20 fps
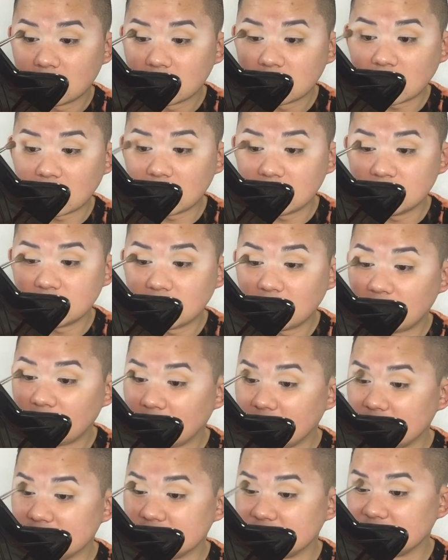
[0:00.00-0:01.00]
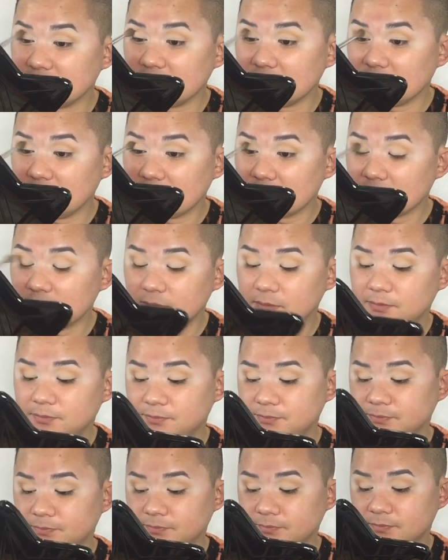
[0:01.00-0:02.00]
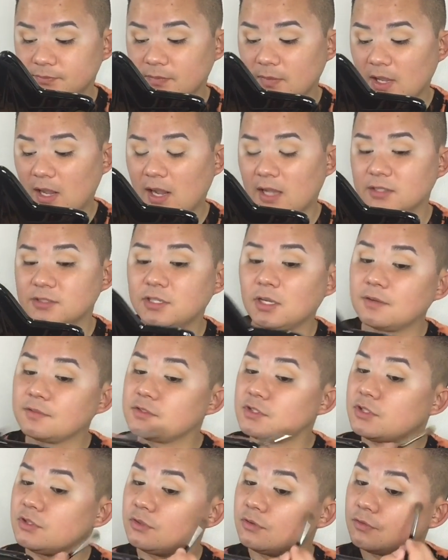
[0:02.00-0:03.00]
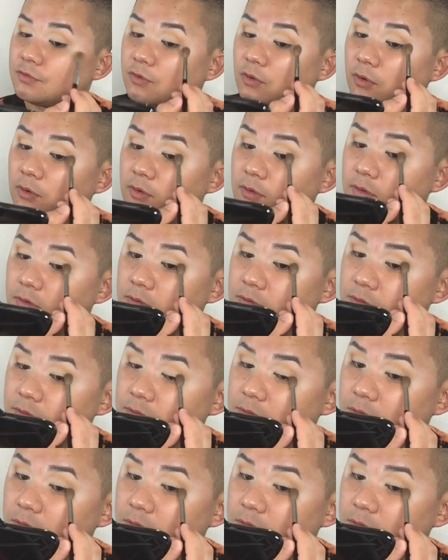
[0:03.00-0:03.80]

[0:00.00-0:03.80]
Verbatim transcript: That is crazy. Hats off to you folks.